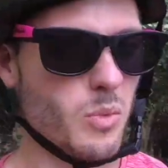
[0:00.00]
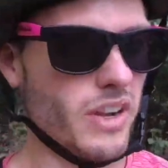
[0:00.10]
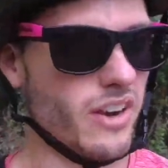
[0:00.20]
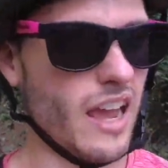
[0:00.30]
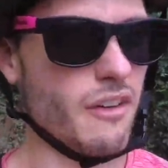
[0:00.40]
We
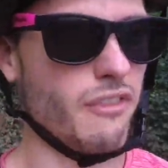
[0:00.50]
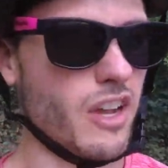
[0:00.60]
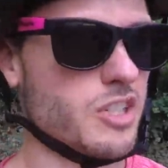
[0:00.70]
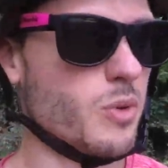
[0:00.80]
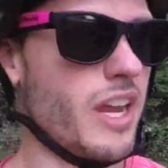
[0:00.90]
are now
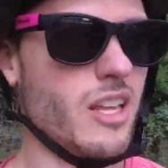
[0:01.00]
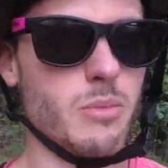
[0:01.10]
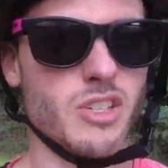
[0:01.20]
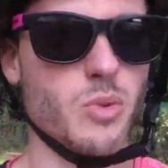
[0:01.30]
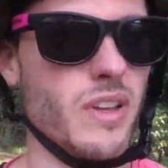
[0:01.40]
fluctuating
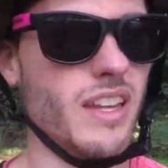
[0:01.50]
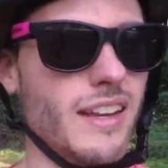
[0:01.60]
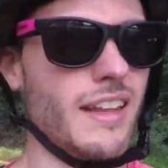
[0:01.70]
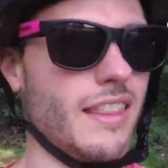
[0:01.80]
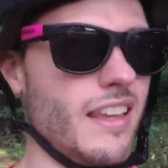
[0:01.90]
between
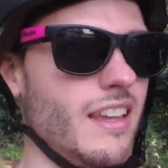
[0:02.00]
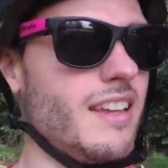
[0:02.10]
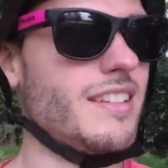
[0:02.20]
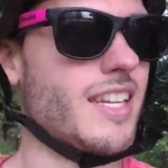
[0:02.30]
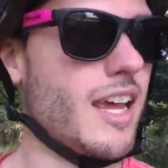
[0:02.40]
the
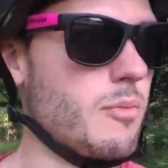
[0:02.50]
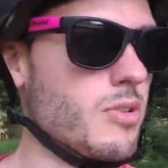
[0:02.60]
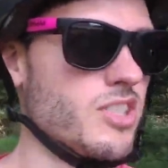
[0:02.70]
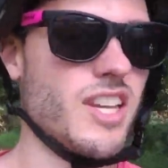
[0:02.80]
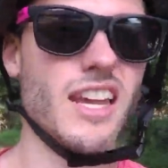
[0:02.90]

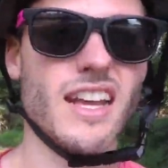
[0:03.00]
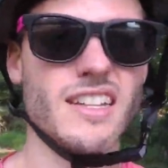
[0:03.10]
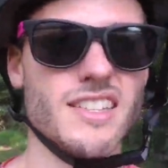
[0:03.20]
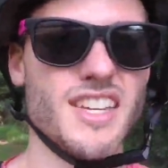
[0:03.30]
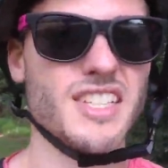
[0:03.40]
10% and
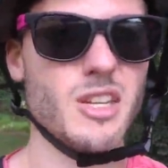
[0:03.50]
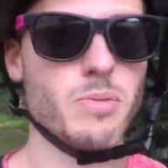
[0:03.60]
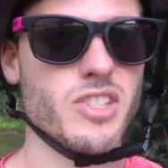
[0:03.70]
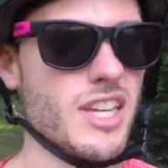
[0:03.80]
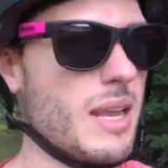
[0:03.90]

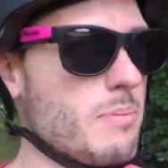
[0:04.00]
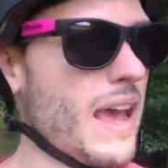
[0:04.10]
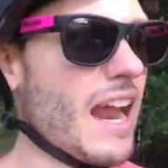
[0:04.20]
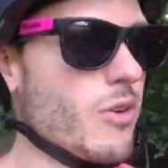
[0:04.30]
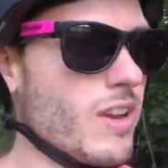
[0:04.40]
60%
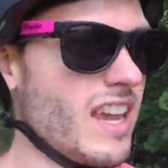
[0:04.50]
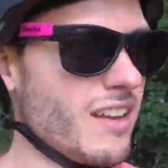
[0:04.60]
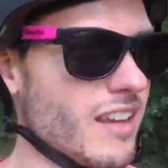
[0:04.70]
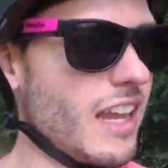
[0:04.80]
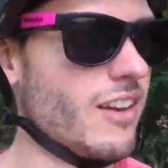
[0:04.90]
battery
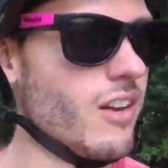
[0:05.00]
indicator.